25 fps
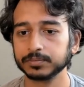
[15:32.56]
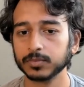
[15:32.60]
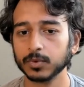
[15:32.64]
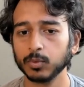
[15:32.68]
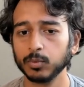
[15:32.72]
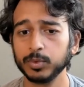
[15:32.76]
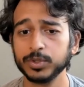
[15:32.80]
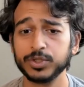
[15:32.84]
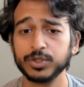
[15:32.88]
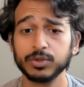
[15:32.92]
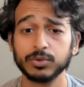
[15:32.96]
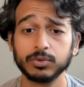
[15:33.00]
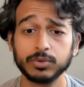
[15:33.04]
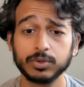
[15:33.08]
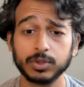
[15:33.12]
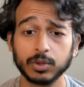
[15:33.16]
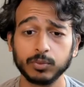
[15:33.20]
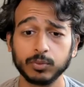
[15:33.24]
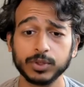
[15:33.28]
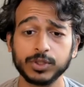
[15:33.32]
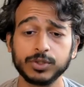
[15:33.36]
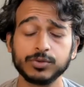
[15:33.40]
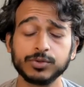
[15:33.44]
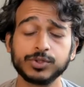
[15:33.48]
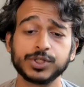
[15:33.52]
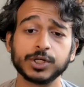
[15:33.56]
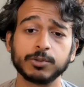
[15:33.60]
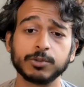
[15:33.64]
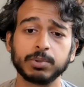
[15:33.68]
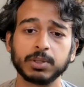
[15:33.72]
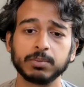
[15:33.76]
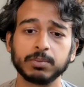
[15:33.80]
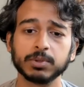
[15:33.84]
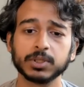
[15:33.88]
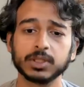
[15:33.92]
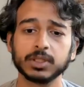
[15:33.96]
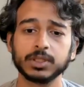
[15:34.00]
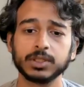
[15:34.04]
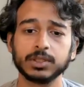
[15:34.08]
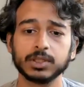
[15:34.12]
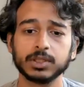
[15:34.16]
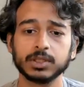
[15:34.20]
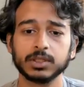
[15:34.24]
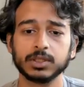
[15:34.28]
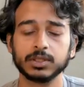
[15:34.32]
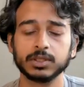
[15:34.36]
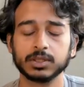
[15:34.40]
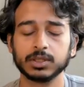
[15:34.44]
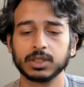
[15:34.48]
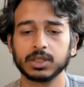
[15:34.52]
We do share publicly
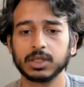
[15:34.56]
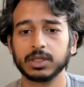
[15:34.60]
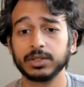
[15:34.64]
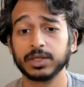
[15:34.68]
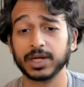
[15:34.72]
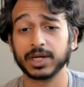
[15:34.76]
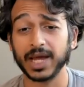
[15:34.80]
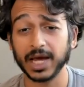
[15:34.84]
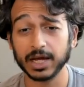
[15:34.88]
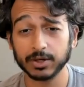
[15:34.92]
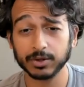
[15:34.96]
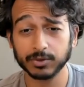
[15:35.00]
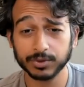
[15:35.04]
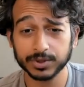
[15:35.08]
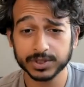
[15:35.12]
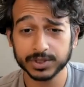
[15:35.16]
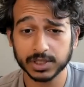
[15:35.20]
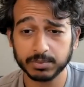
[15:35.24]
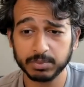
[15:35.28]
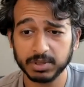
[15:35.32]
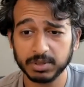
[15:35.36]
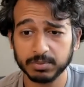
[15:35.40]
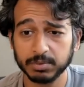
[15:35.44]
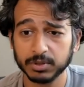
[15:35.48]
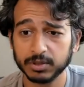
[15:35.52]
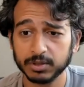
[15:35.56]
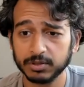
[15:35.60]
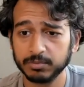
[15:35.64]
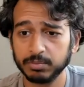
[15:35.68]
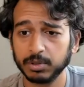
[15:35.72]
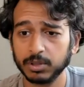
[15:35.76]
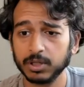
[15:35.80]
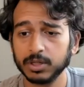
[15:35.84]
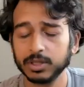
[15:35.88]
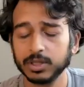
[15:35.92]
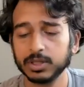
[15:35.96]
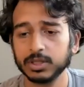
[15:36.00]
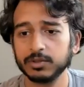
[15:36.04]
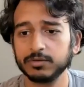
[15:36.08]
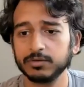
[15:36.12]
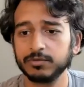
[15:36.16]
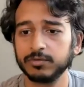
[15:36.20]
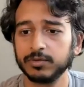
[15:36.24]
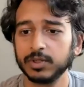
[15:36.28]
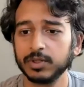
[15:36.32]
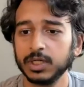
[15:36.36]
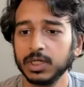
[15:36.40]
the categories that people are a part of,